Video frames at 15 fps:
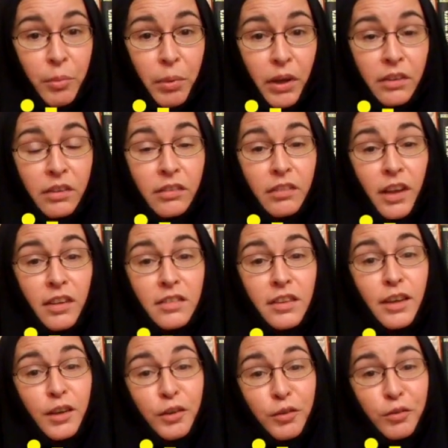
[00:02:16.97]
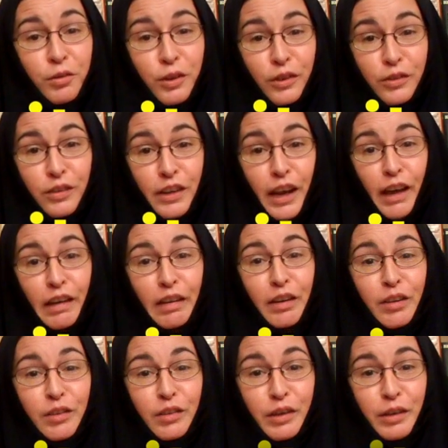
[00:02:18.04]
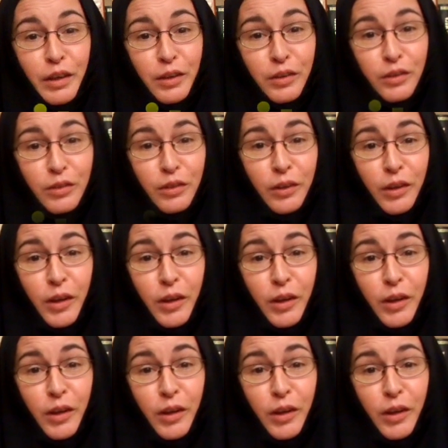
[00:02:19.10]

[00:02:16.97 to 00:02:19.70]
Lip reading: But that's it for today, Zillions.